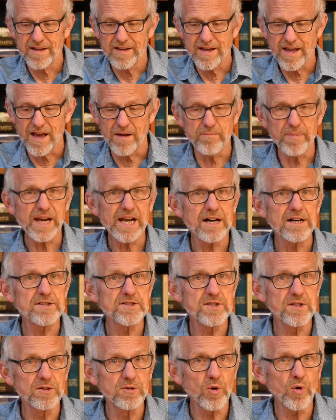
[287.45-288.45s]
and
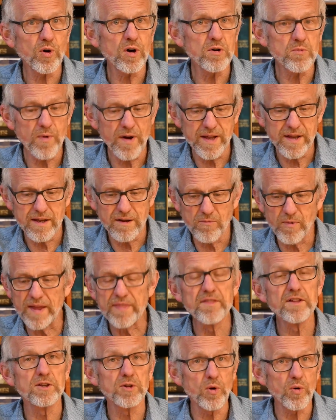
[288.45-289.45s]
because the Lord, when
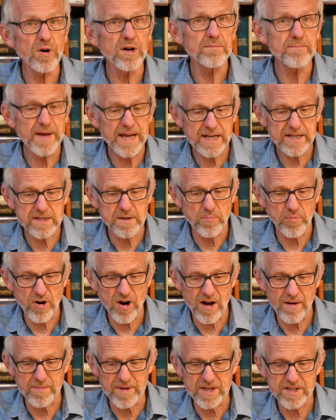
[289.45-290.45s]
the Lord makes a
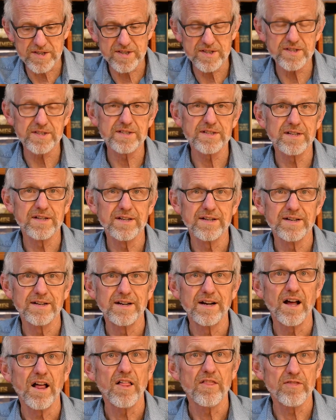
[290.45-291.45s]
promise,
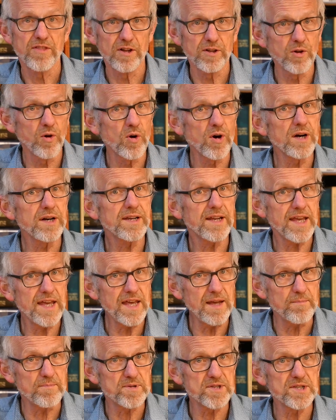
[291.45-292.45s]
the Lord
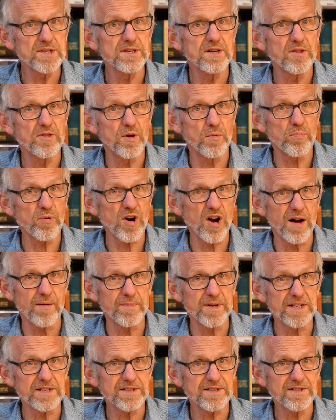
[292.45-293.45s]
keeps the
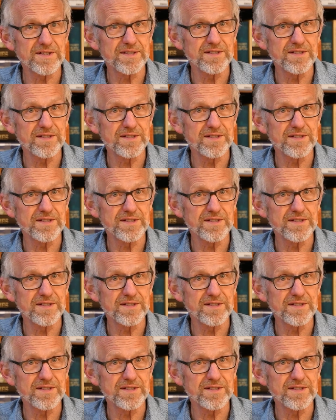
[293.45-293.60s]
promise.